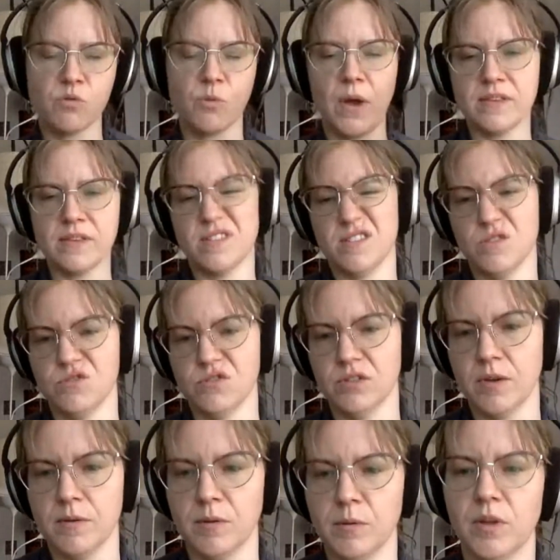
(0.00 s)
ways, it's usually
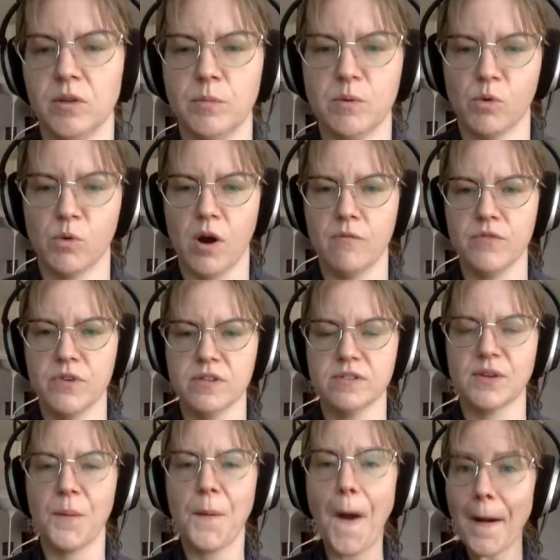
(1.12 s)
a little bit more obvious.
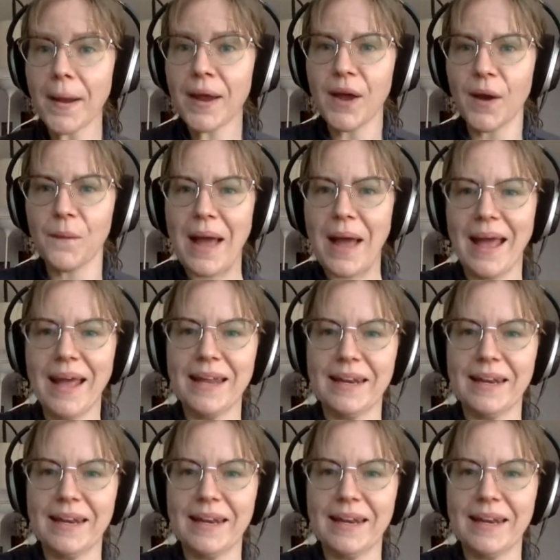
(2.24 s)
So go ahead.